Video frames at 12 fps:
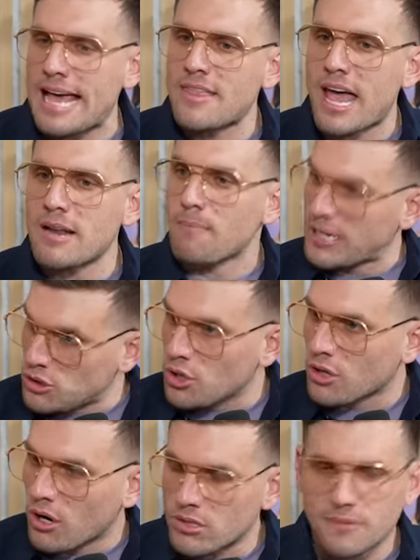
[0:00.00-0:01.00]
Yeah. And then my two
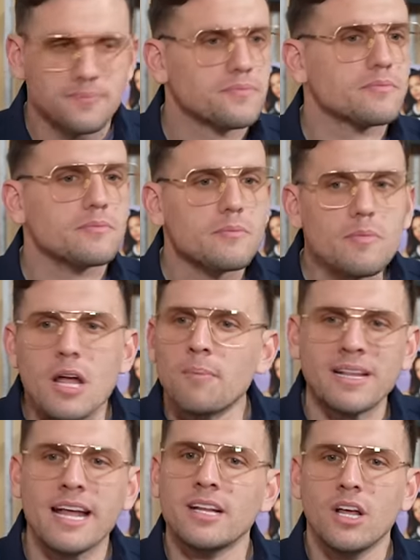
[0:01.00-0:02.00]
year old,
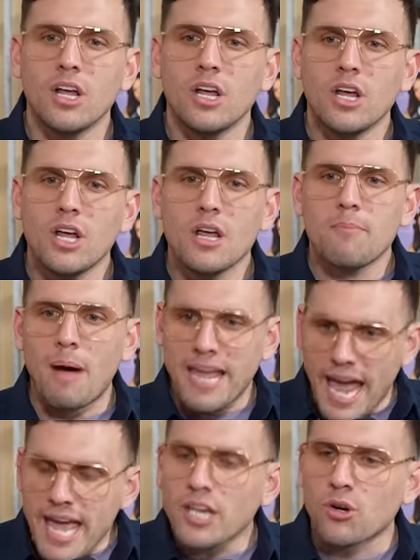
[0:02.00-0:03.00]
but then
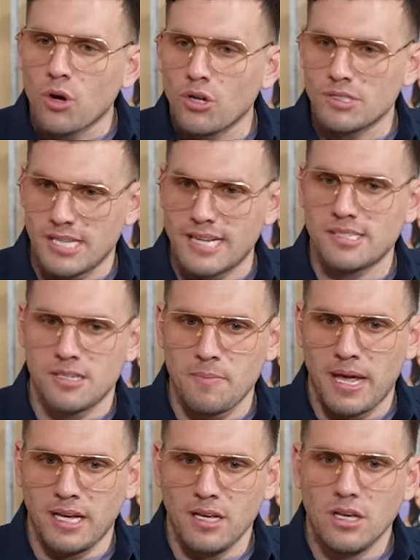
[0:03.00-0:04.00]
my eight year old says to
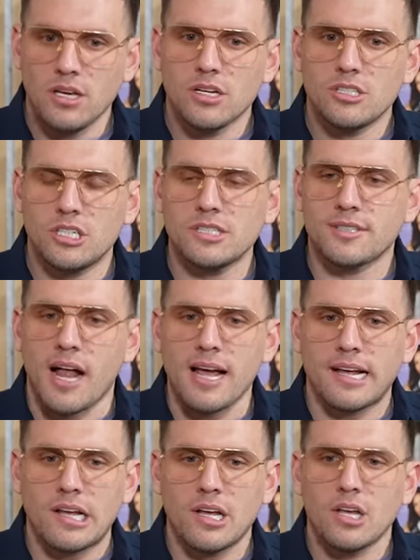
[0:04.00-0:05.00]
me, she's
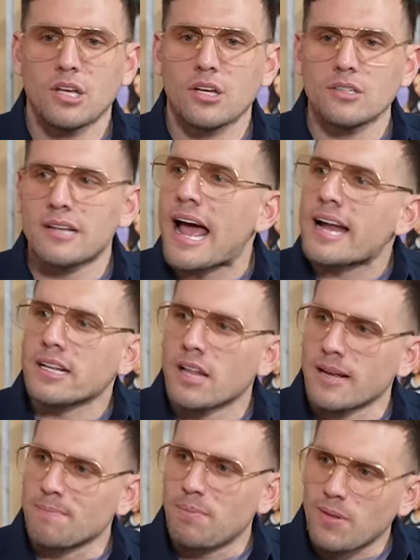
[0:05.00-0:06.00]
like, daddy,
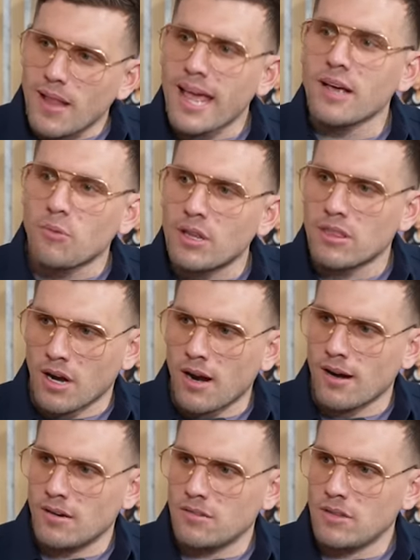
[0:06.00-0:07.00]
like play with
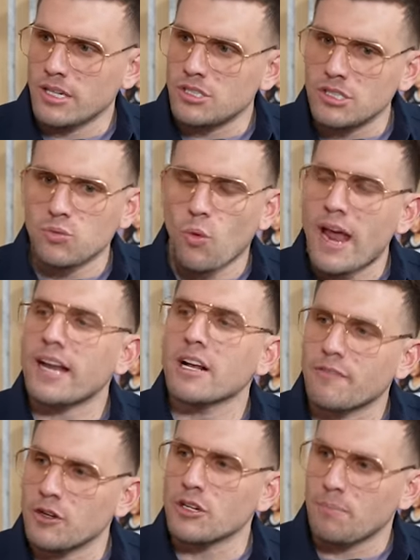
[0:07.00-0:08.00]
her. Like she's
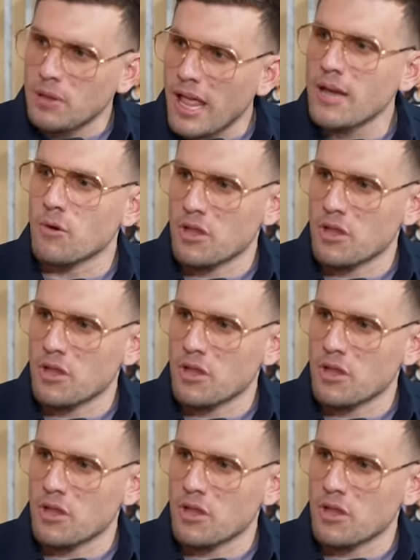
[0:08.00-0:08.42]
waiting for you to play